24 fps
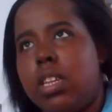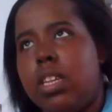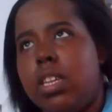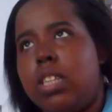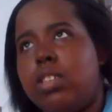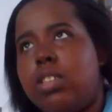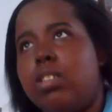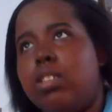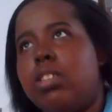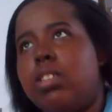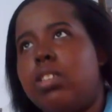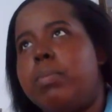They
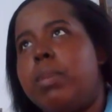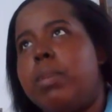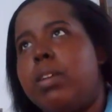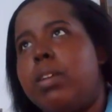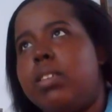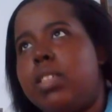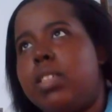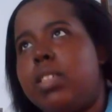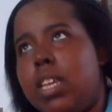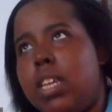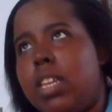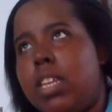talked about
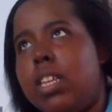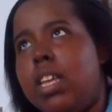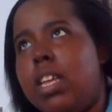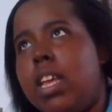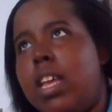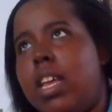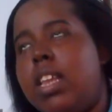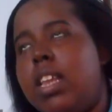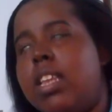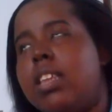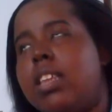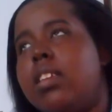Sen
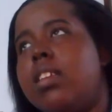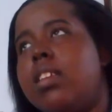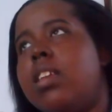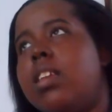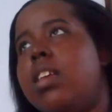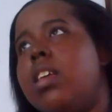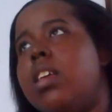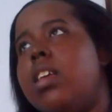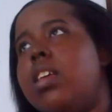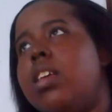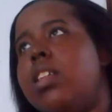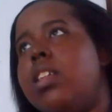and
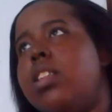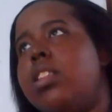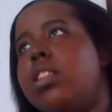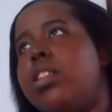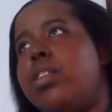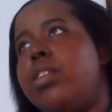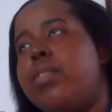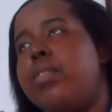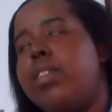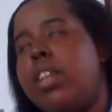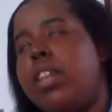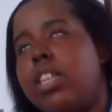
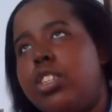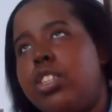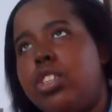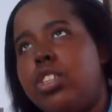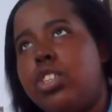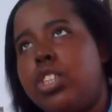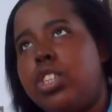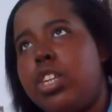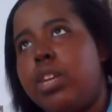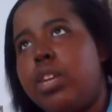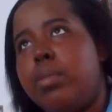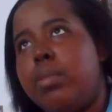the
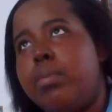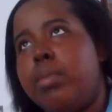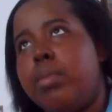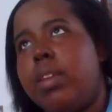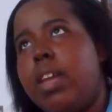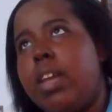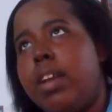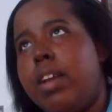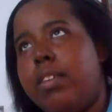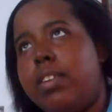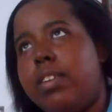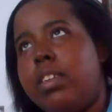relationship with
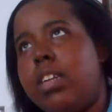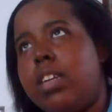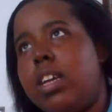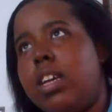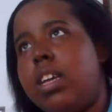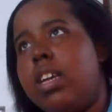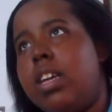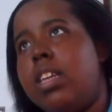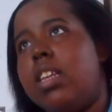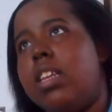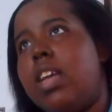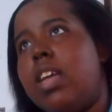Erica
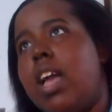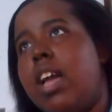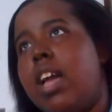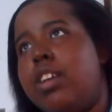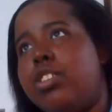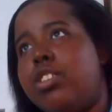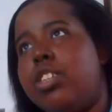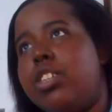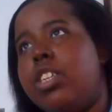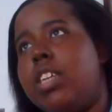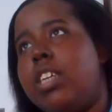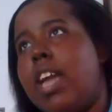and how
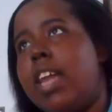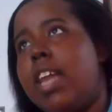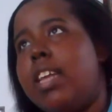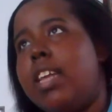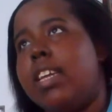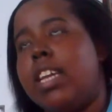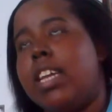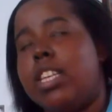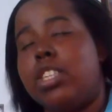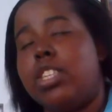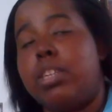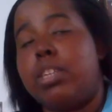she got
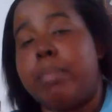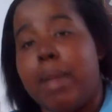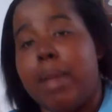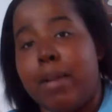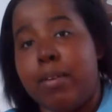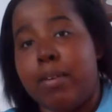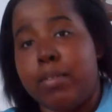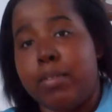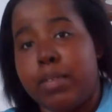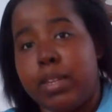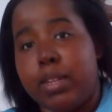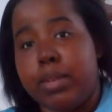engaged to
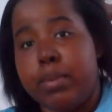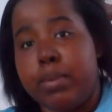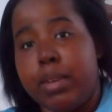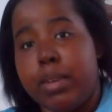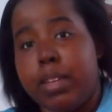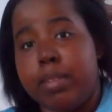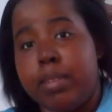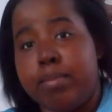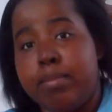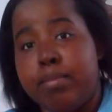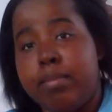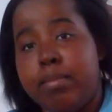Bauer really quick.
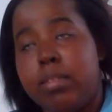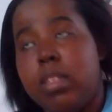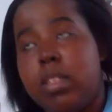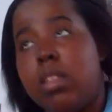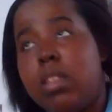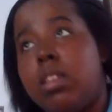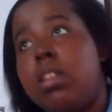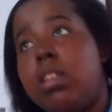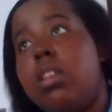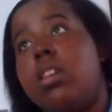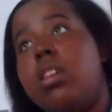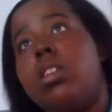
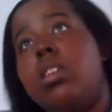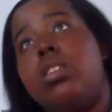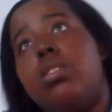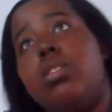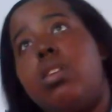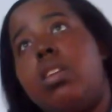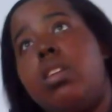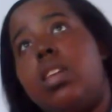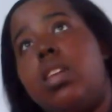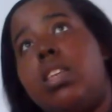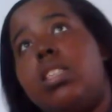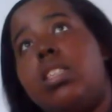So
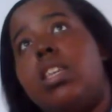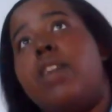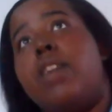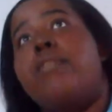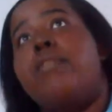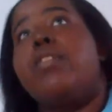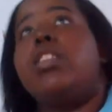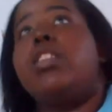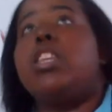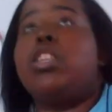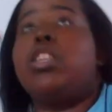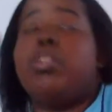all that stuff,
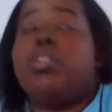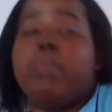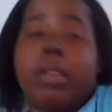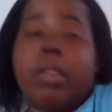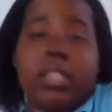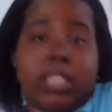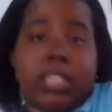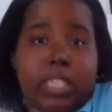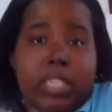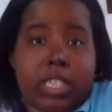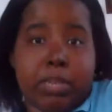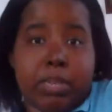and then you met
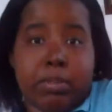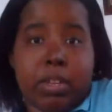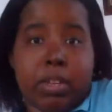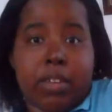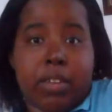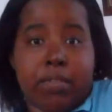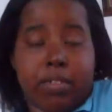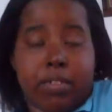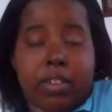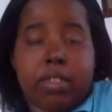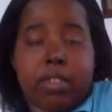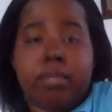Sen's
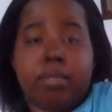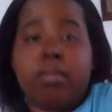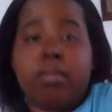boyfriend.